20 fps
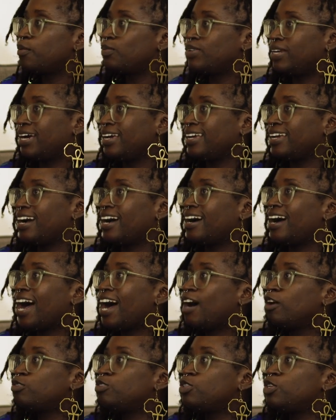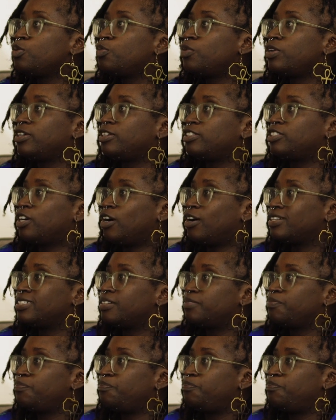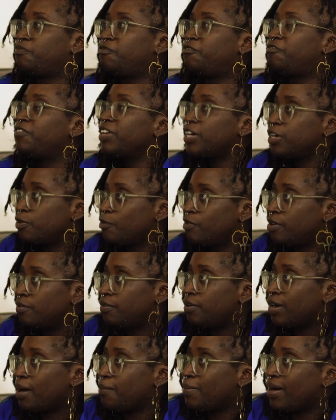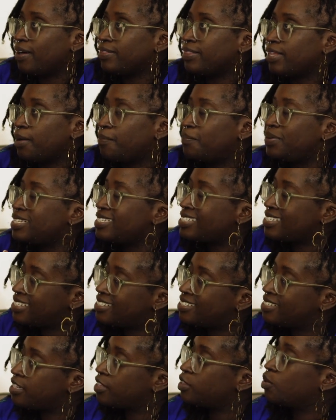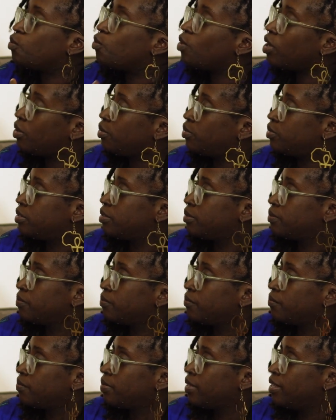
Like, how do you want your child to feel about their position in the world?